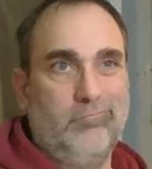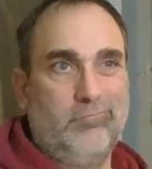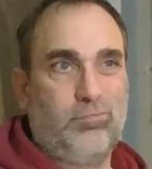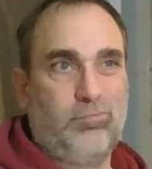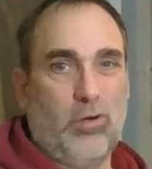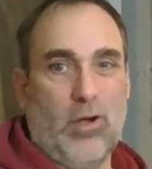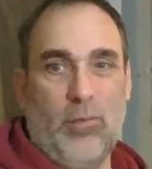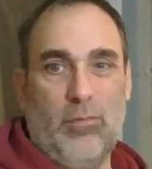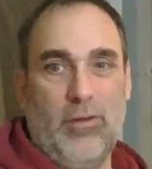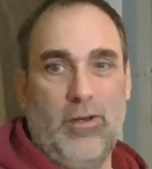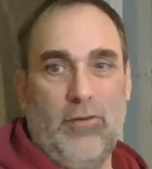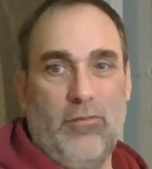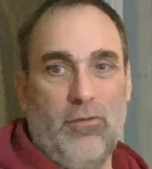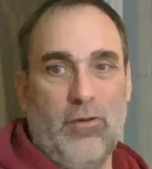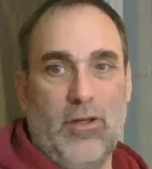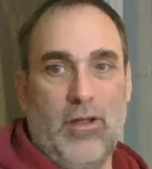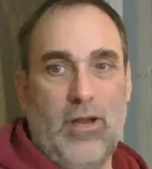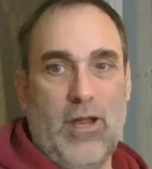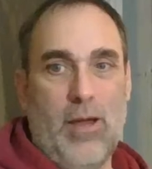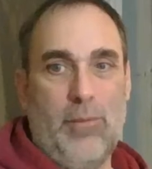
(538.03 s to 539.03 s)
probably never
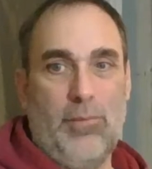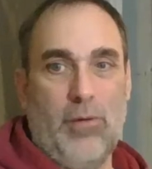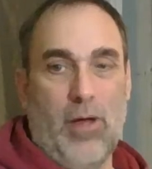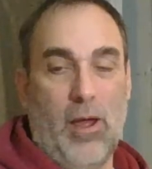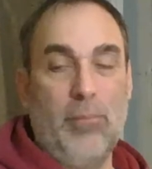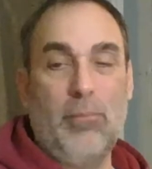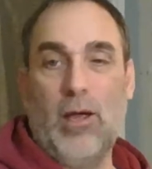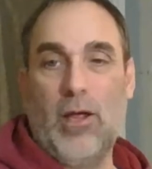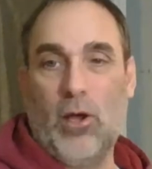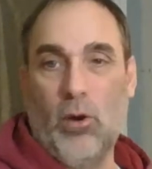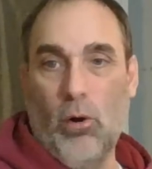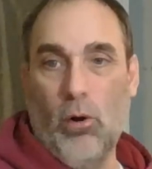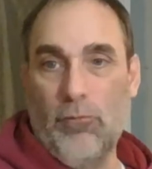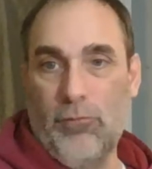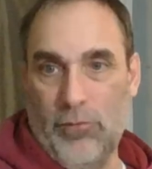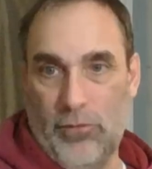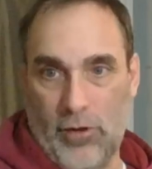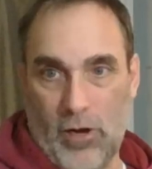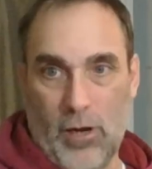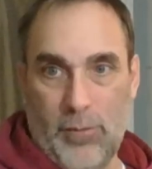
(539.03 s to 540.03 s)
going to happen. I might go up
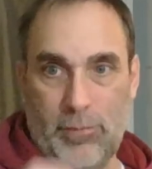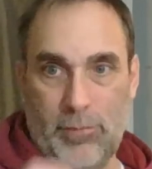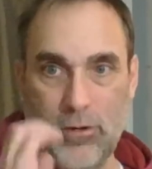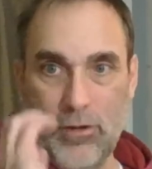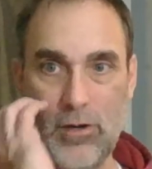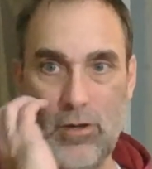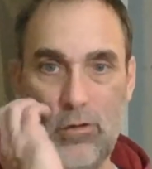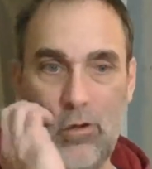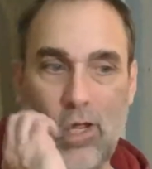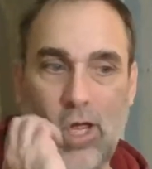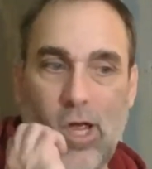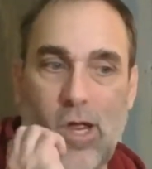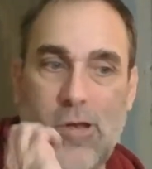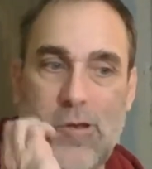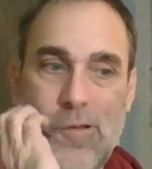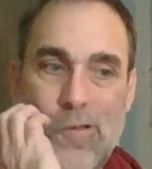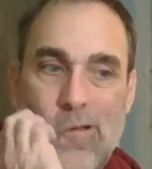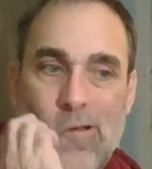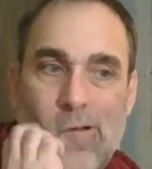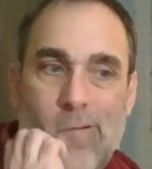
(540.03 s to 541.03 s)
for the odd beer now and
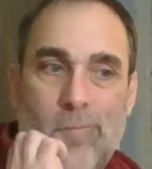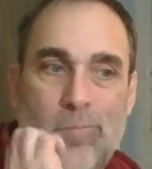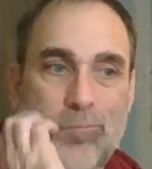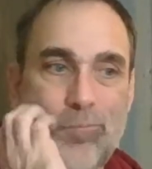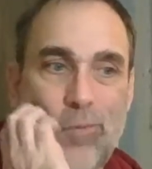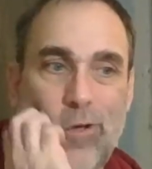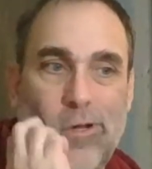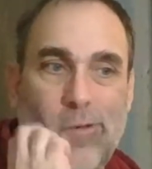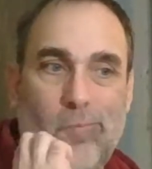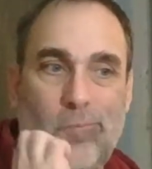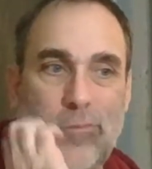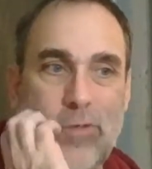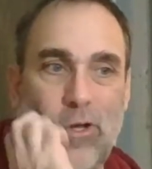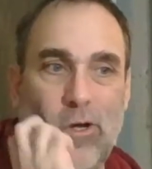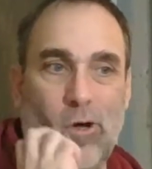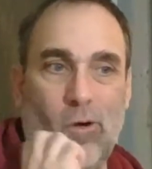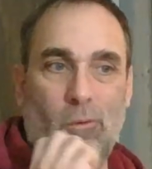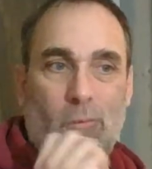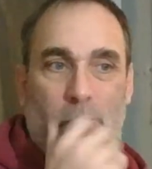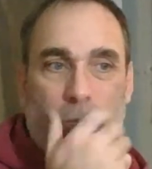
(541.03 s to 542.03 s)
again, but, you
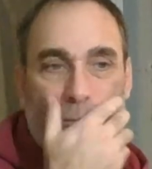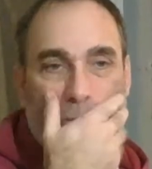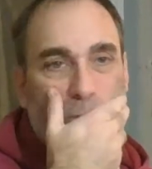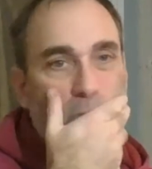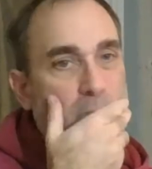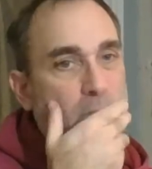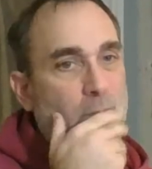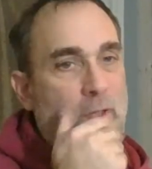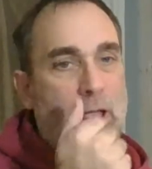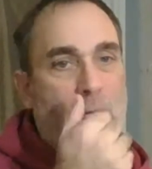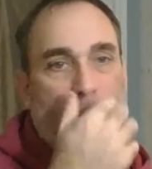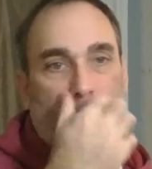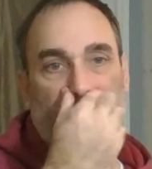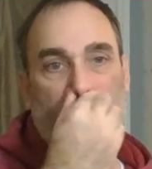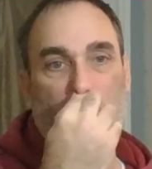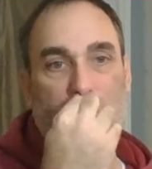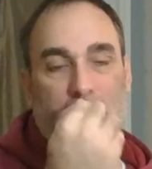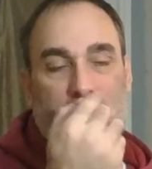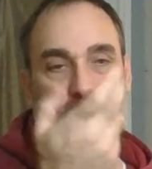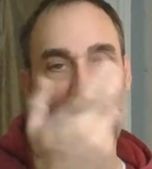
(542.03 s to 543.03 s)
know, hanging
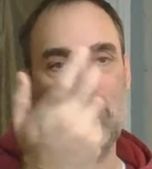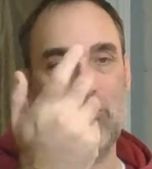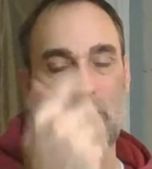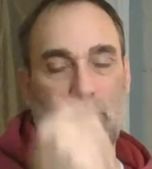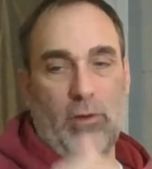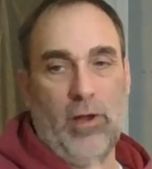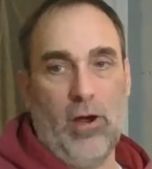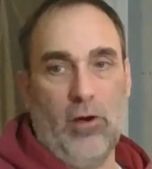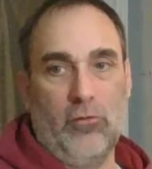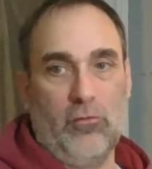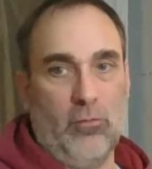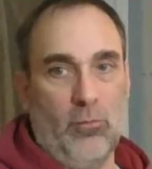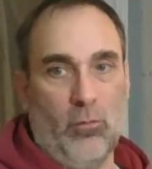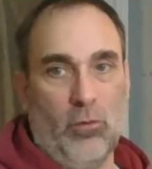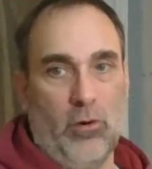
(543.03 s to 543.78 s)
out till the wee hours of the